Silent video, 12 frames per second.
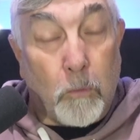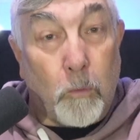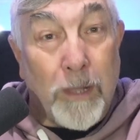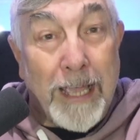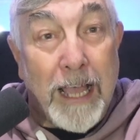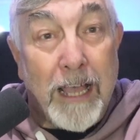
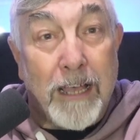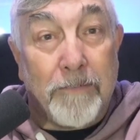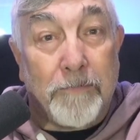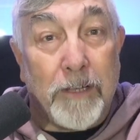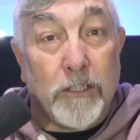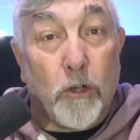We
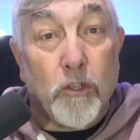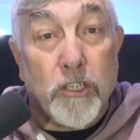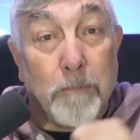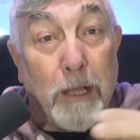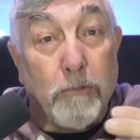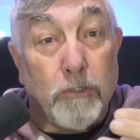have an
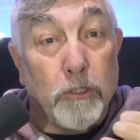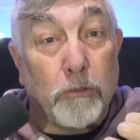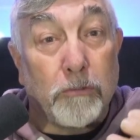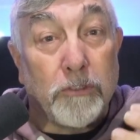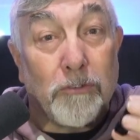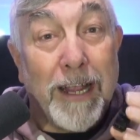Osmo
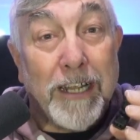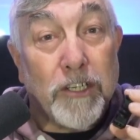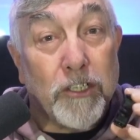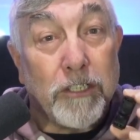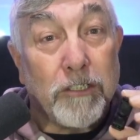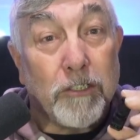dual
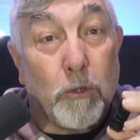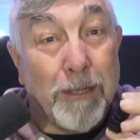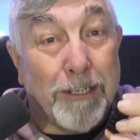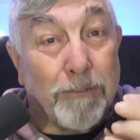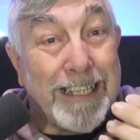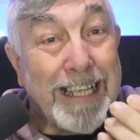direction
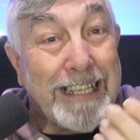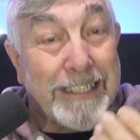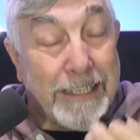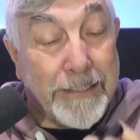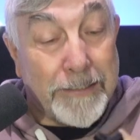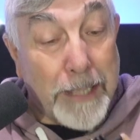quick
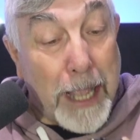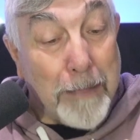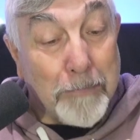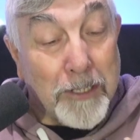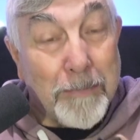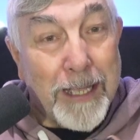release
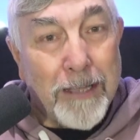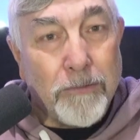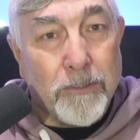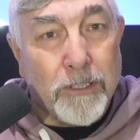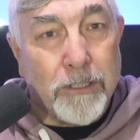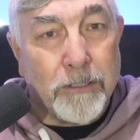adapter
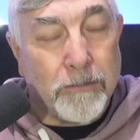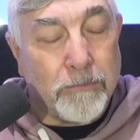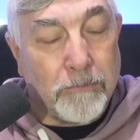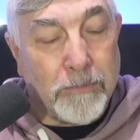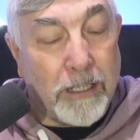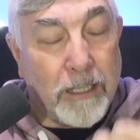mount.
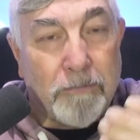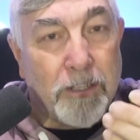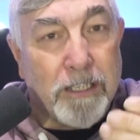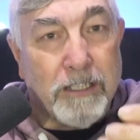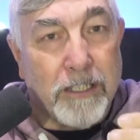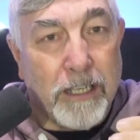I love
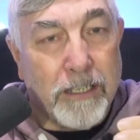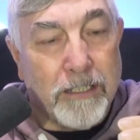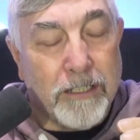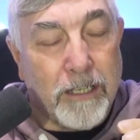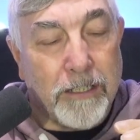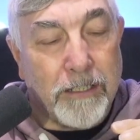these
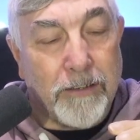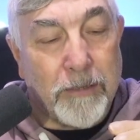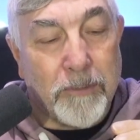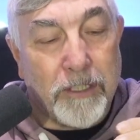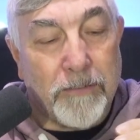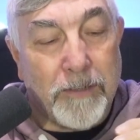things. I think they're
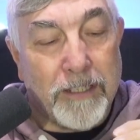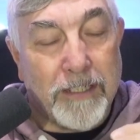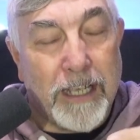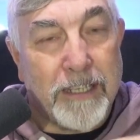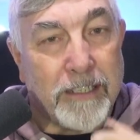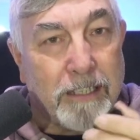absolutely
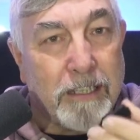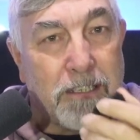fantastic.